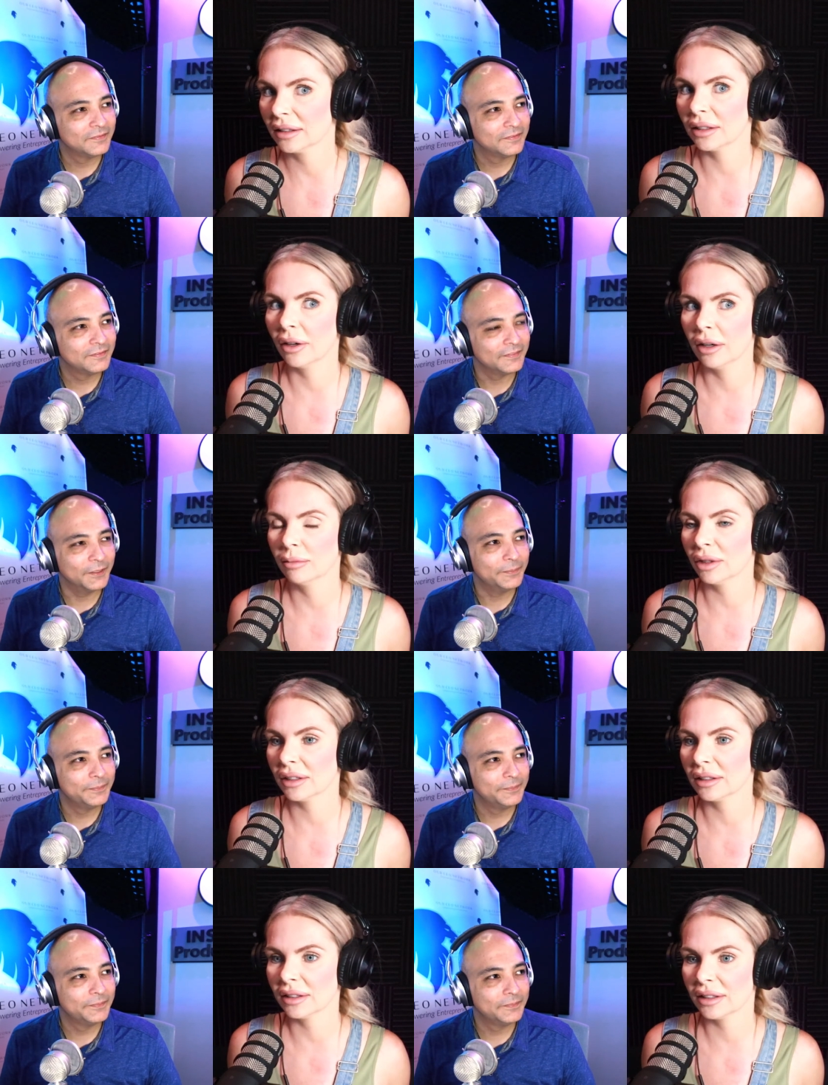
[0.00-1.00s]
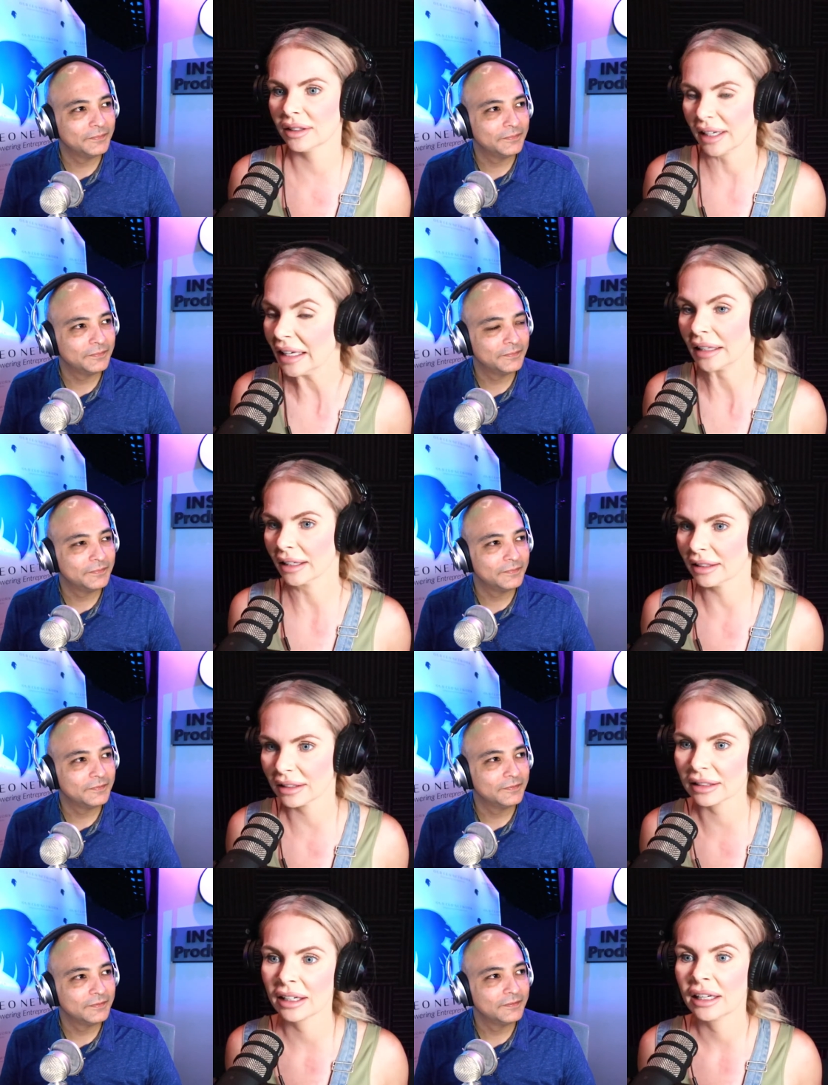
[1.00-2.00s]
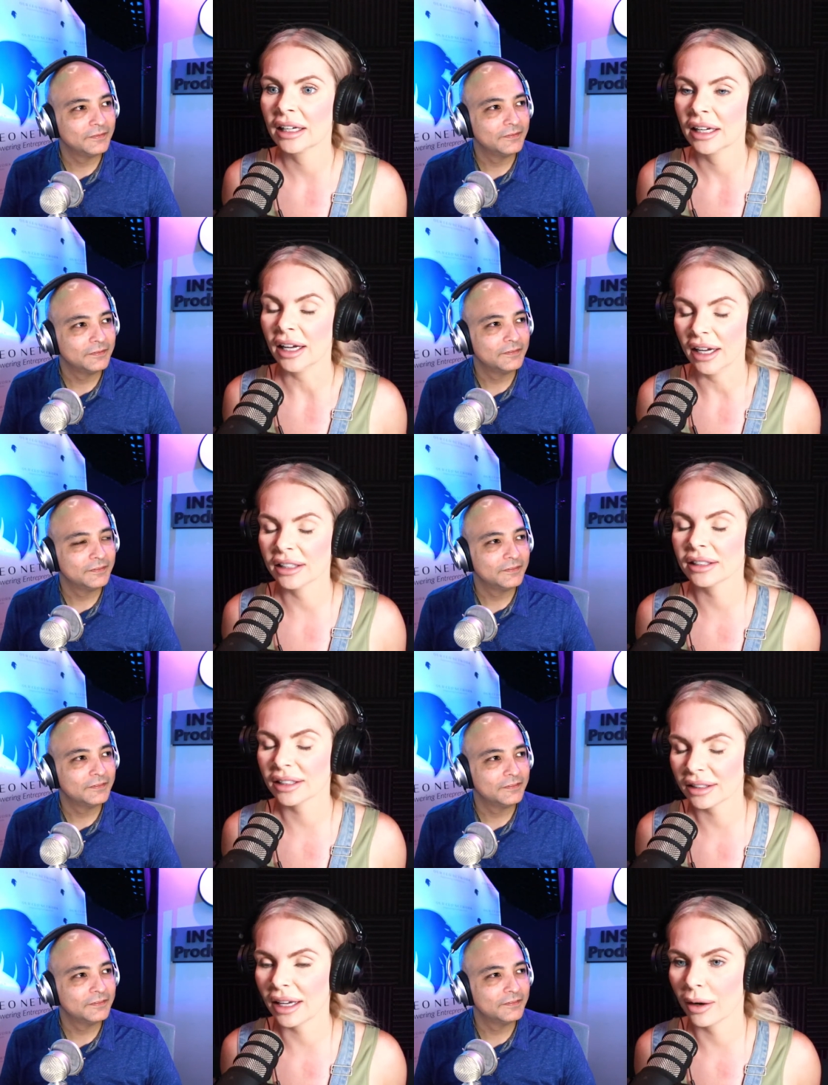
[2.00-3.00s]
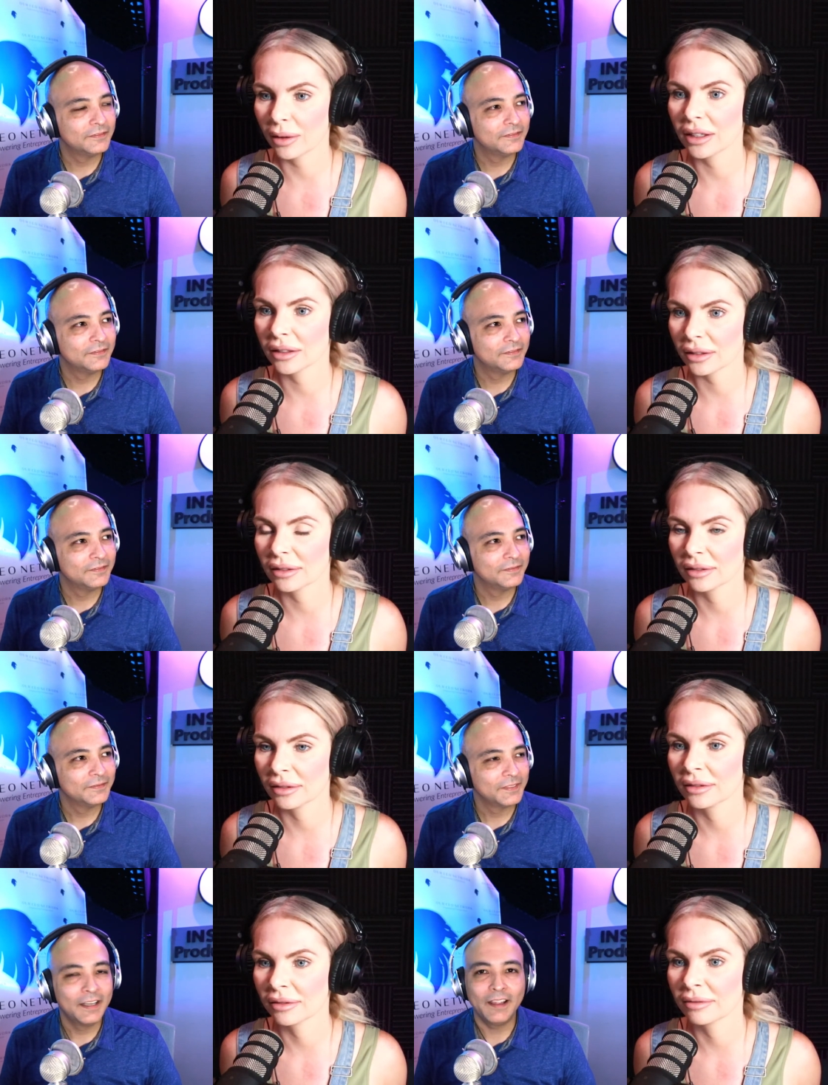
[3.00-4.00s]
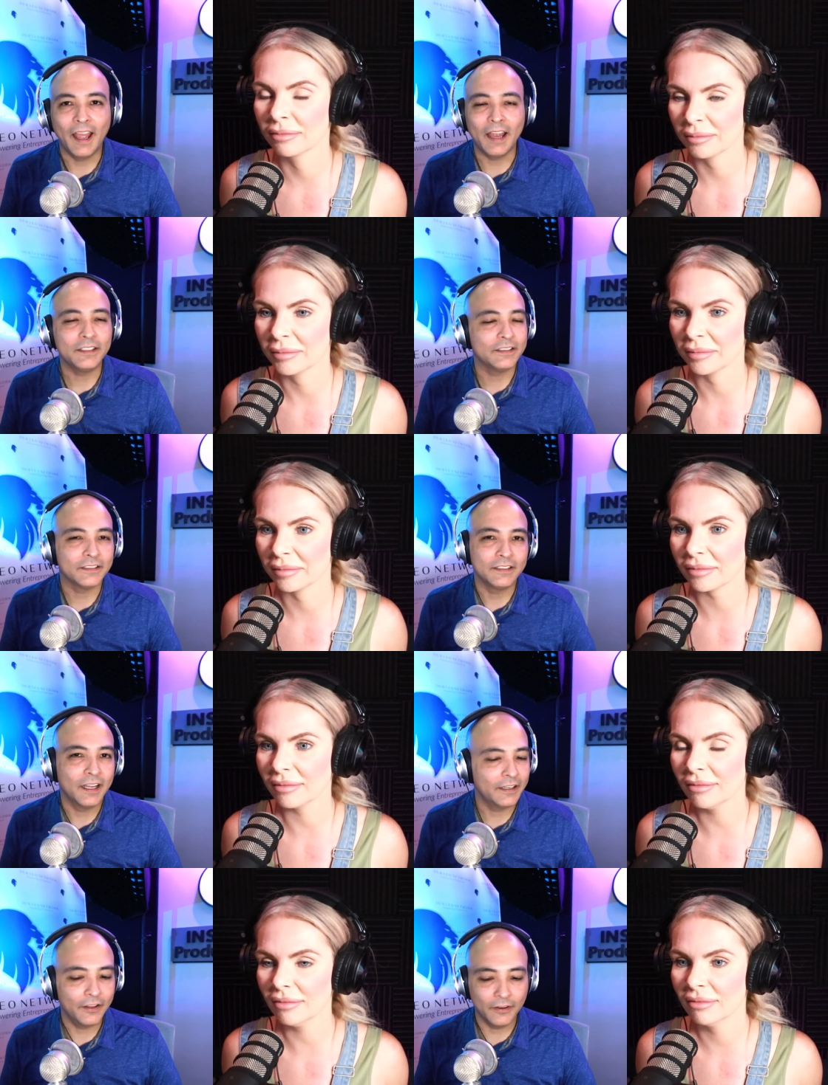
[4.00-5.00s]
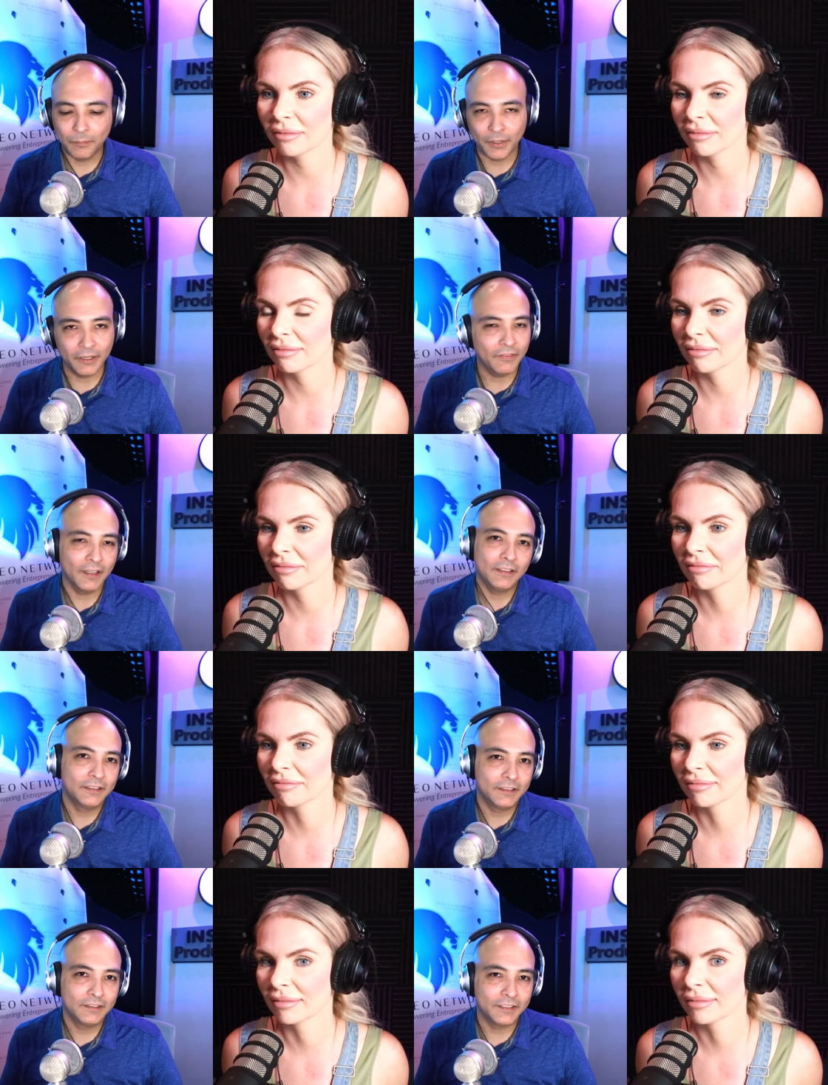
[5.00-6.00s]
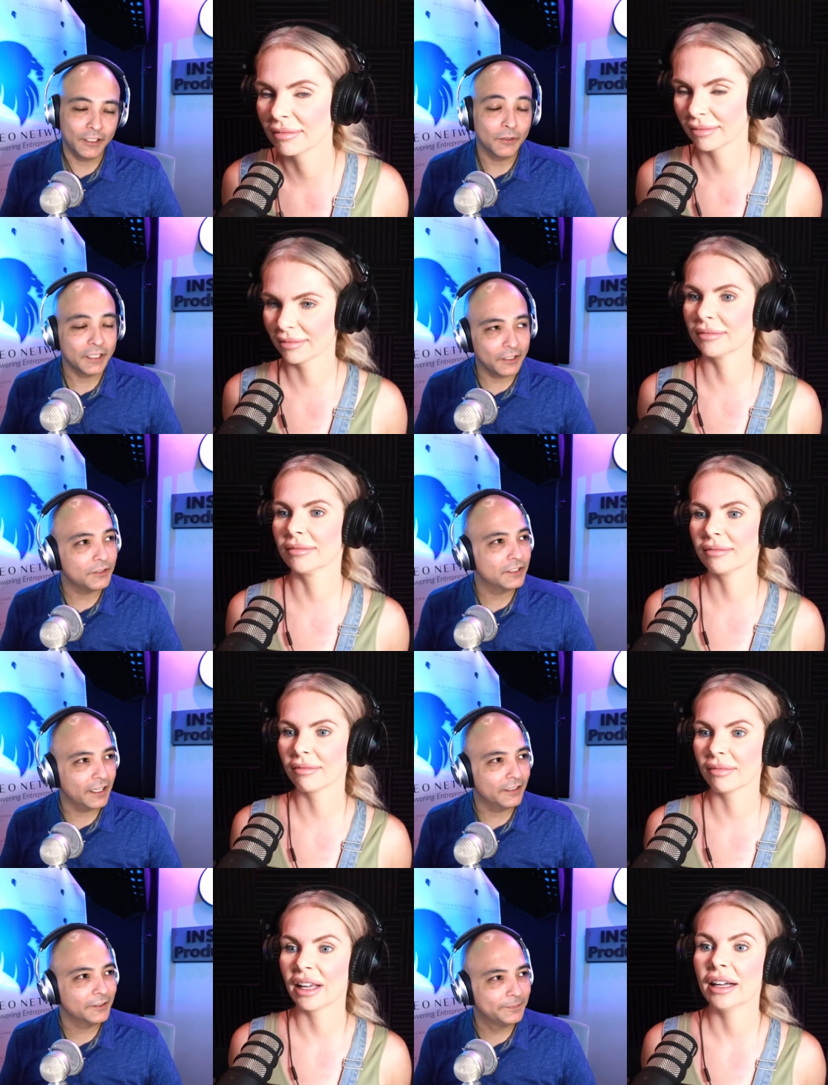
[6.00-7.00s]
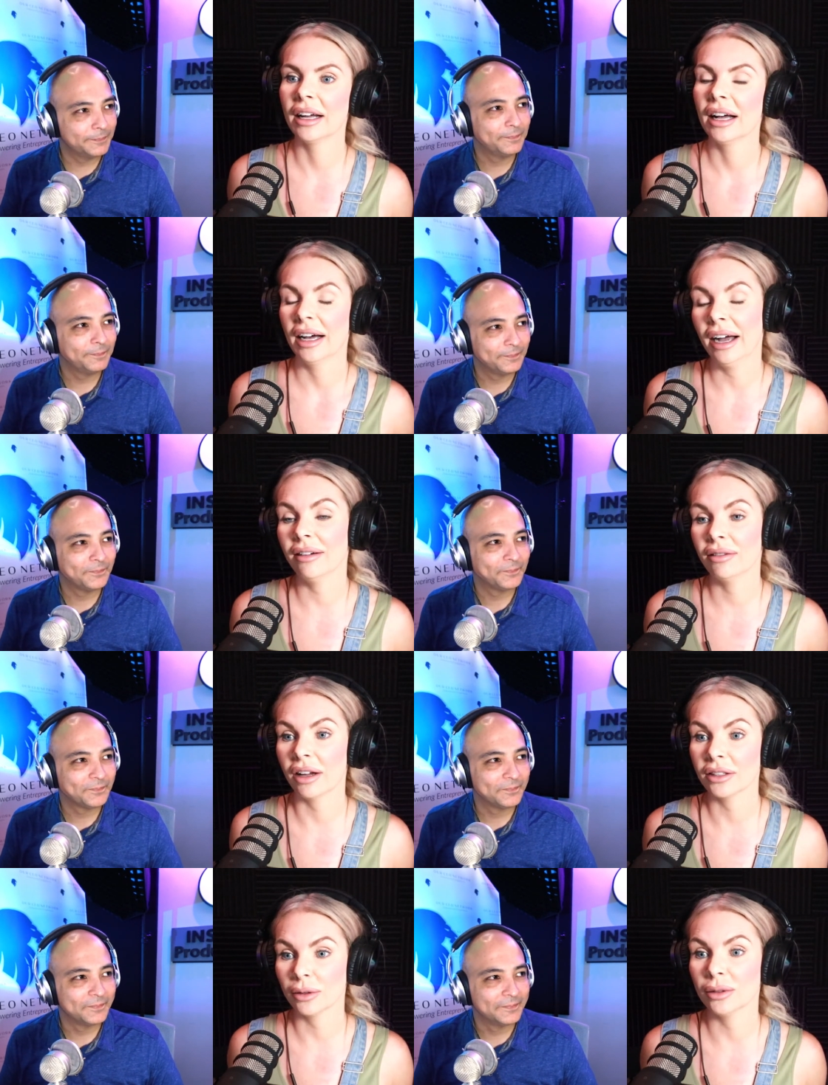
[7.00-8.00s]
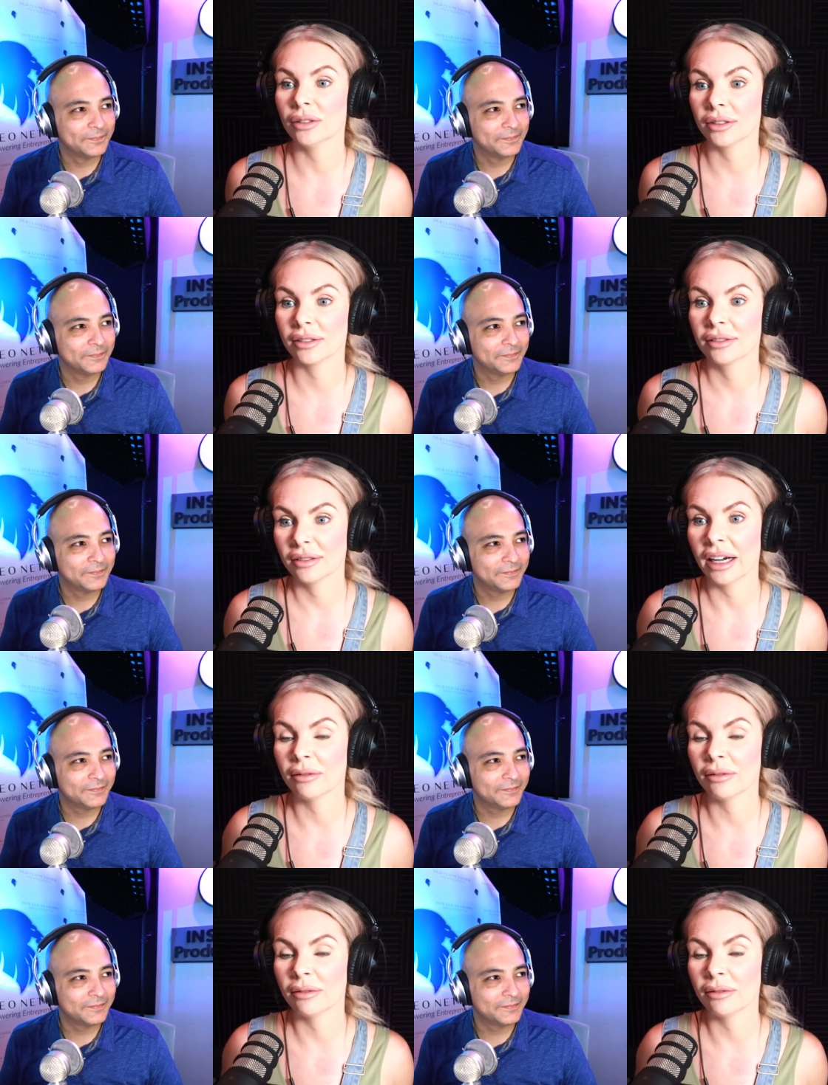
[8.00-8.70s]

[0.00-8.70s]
Speaker 1: So yeah. I'm just going to sand this six
Speaker 2: hours. Ashley's just not another pretty face. She knows how to use a sander.
Speaker 1: I have a lot of tools. I